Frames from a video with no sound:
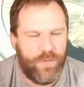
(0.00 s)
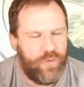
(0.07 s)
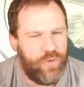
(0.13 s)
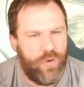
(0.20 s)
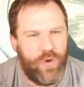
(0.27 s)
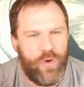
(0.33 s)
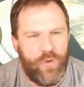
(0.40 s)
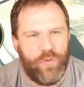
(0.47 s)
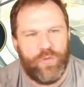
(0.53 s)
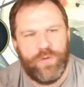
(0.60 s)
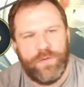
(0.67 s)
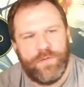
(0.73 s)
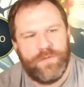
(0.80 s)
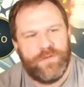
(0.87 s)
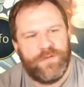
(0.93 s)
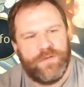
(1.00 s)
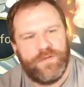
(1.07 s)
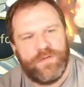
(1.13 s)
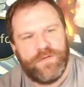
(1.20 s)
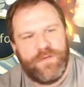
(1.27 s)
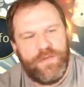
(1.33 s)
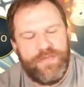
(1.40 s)
Whew.
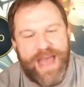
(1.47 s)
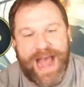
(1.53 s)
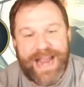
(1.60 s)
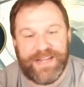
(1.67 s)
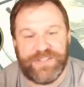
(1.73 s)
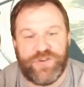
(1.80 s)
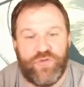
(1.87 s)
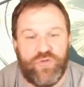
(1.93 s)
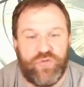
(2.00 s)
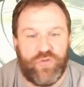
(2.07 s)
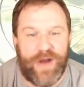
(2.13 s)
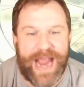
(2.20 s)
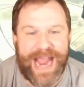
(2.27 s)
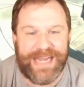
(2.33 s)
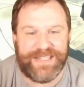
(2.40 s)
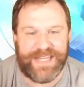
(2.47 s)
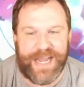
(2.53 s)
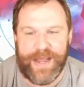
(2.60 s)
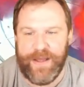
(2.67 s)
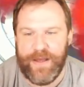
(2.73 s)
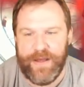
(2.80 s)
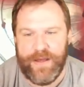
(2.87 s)
That is
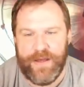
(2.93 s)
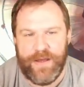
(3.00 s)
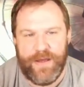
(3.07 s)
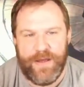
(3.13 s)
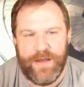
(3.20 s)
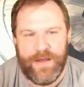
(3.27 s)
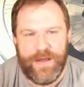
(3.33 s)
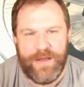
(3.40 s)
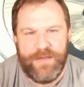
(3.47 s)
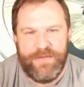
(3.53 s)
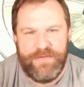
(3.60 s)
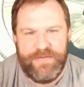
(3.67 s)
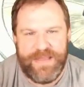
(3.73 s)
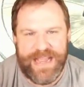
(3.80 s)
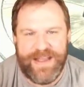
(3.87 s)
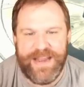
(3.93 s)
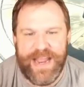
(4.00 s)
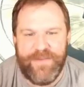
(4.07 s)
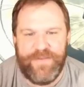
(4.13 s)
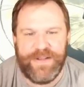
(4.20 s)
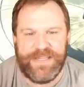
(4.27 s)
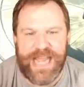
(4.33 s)
crazy. Didn't
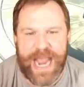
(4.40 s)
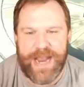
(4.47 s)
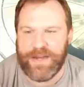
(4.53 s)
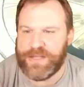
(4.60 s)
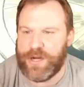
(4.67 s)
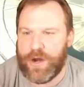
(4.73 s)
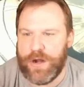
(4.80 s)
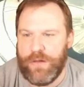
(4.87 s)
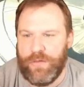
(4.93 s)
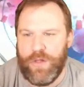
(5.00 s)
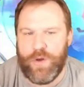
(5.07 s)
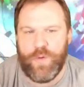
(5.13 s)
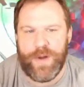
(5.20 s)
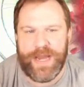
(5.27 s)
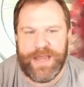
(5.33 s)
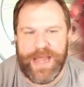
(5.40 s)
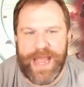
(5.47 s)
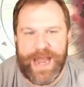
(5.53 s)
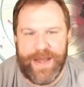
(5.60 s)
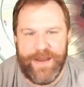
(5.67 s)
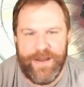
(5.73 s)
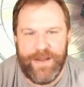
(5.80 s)
even take a turn, and look what he
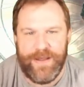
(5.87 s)
did.